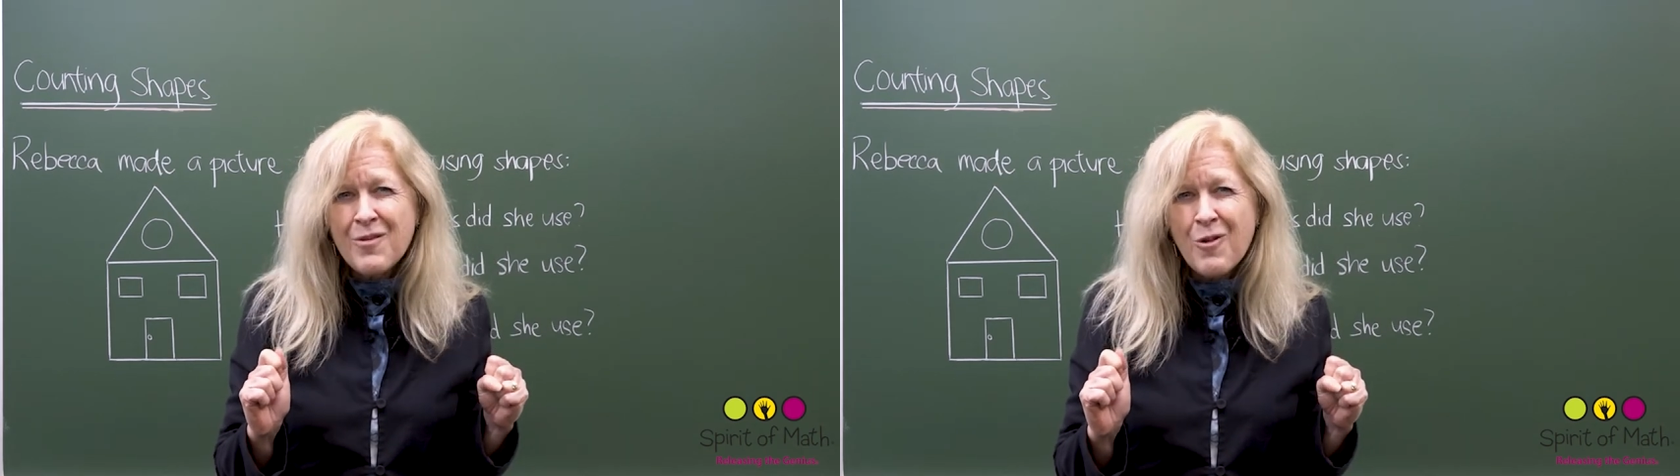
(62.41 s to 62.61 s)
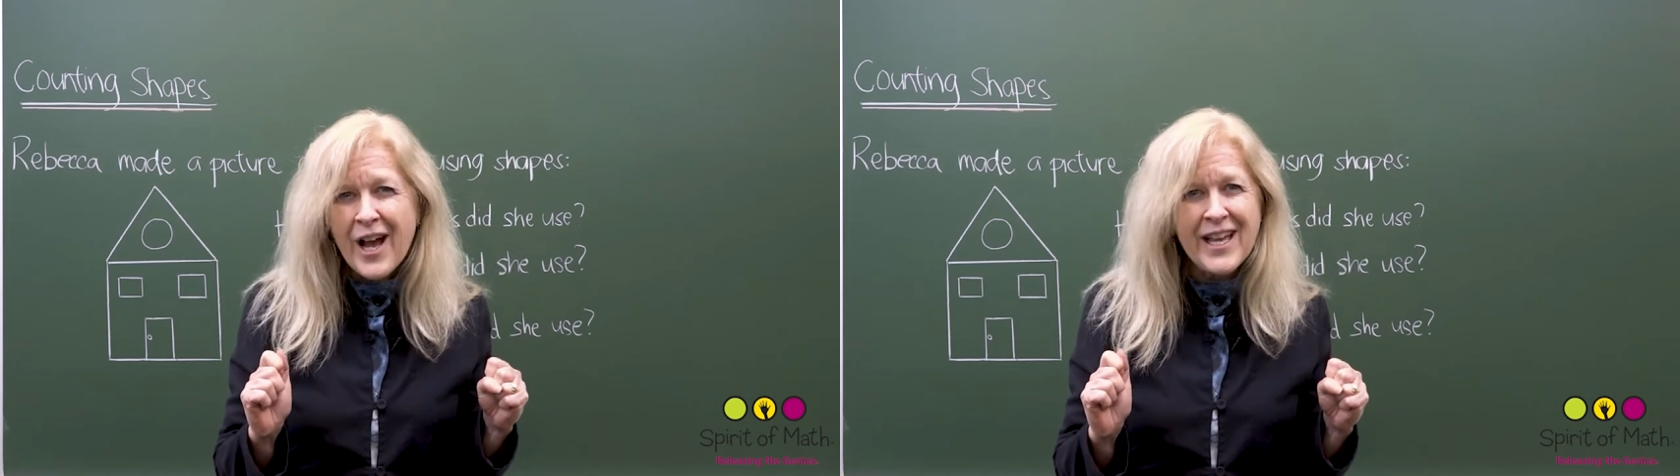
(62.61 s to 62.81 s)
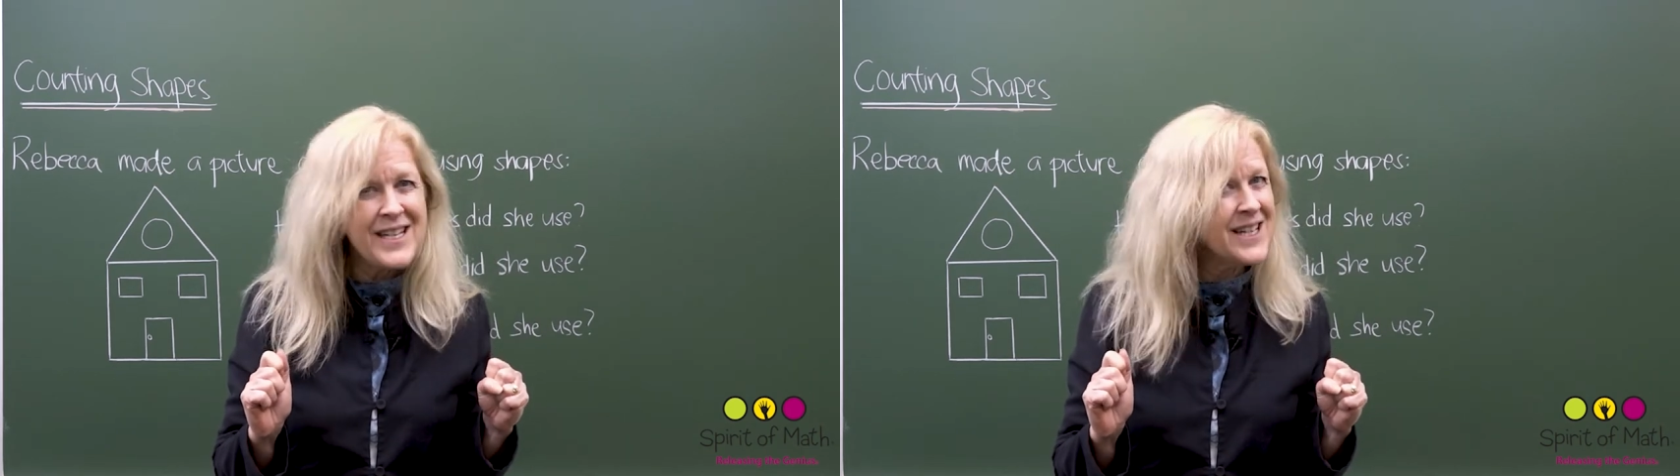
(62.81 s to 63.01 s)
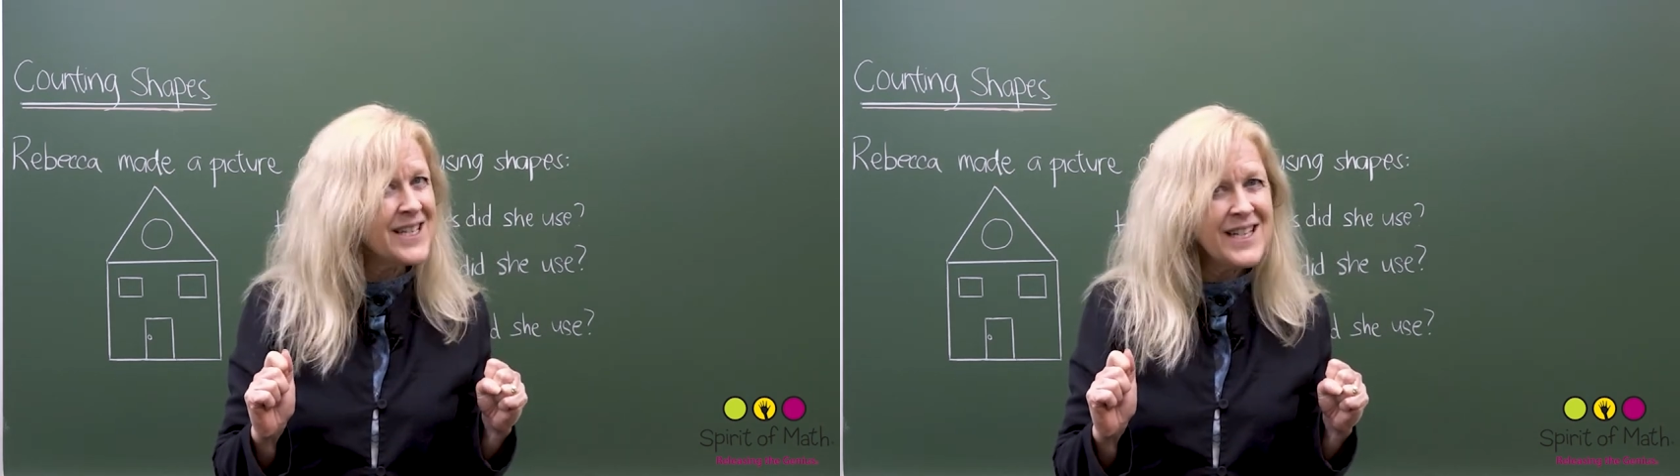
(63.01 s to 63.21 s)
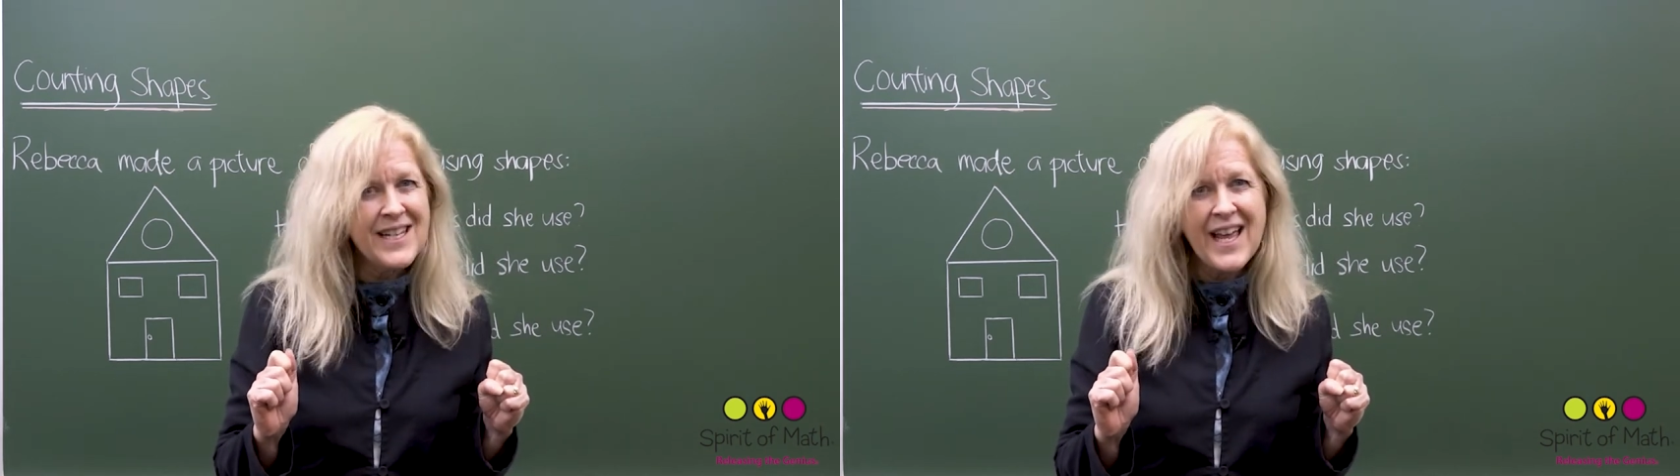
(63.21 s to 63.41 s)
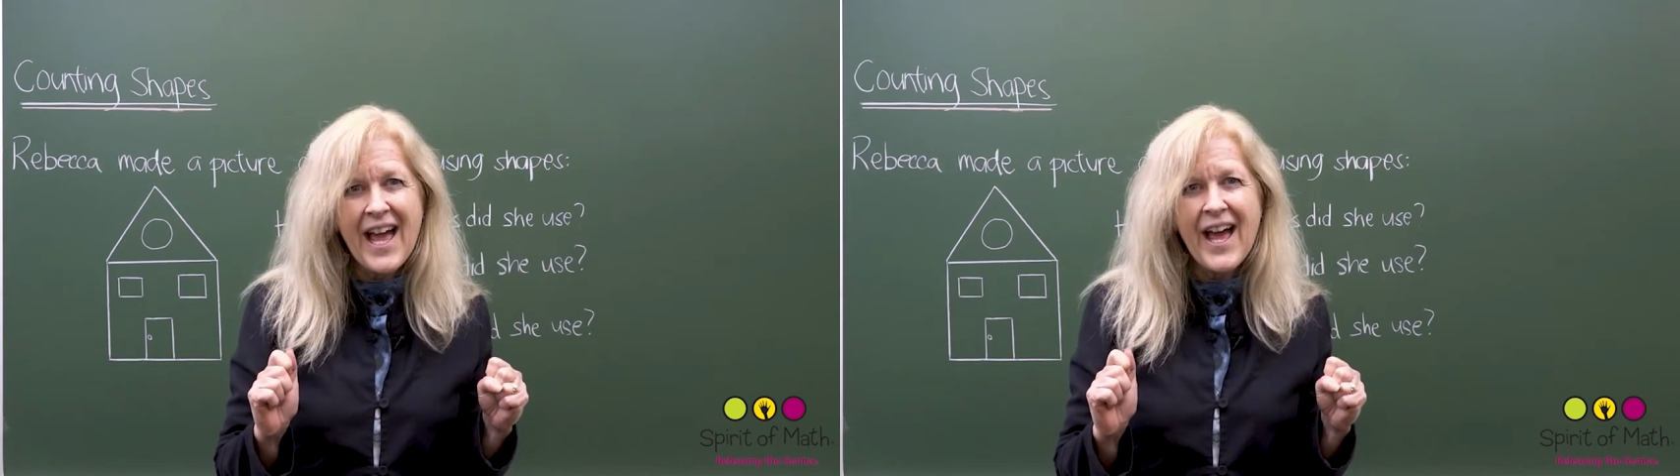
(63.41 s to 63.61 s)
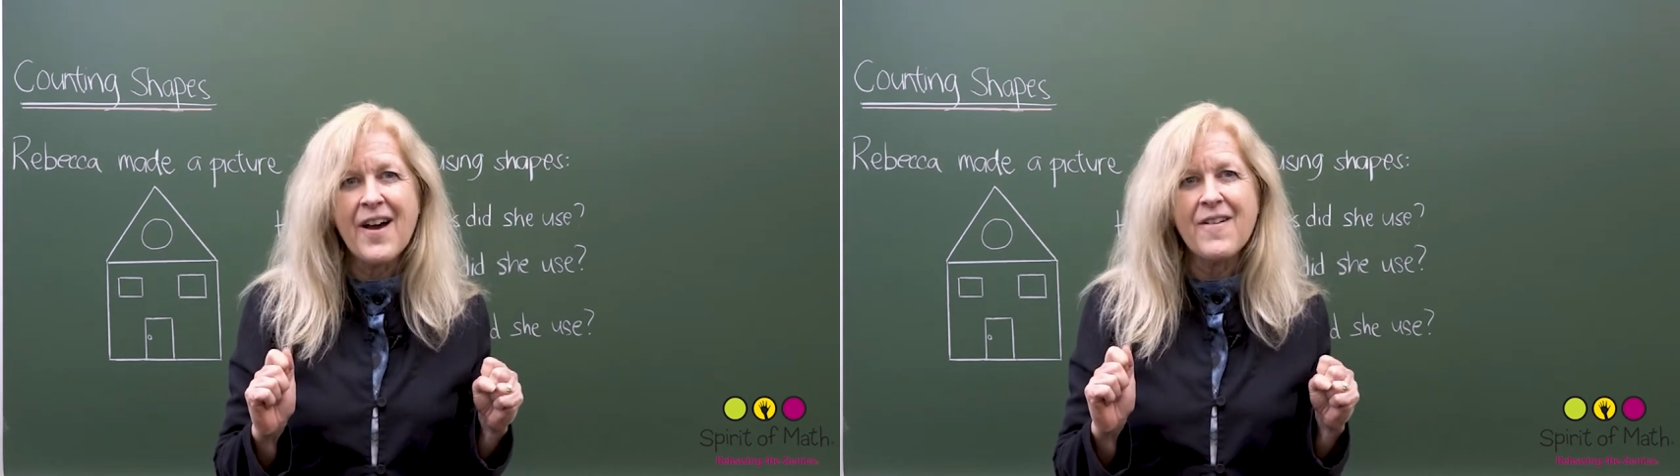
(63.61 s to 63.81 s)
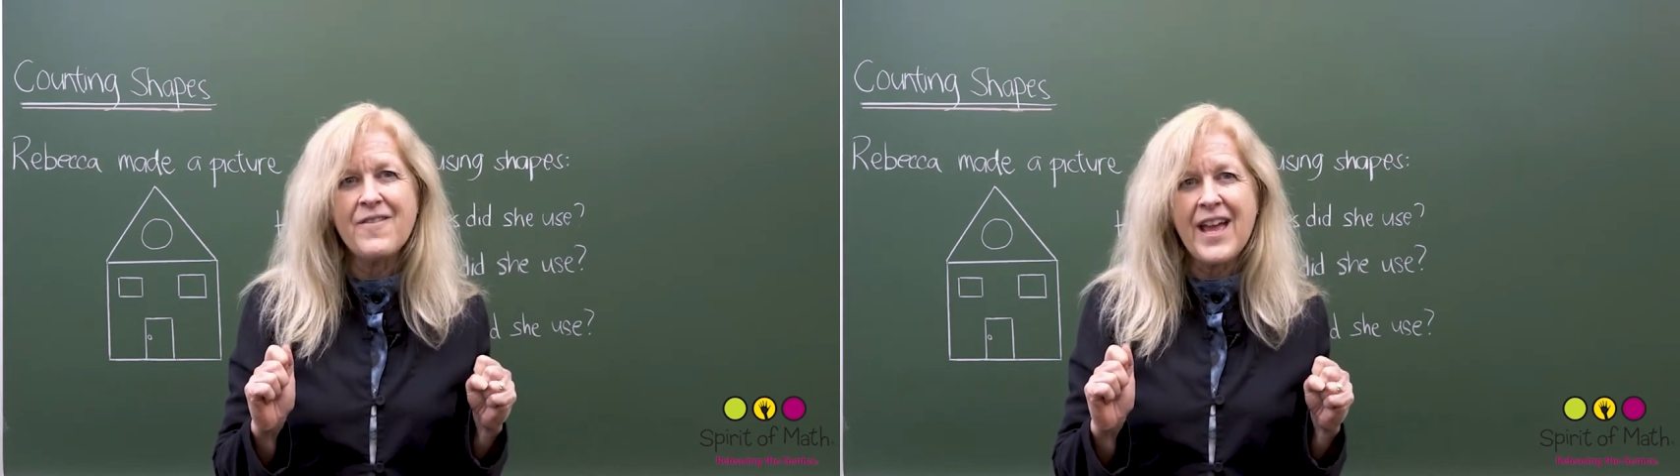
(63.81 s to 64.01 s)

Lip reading: why it doesn't have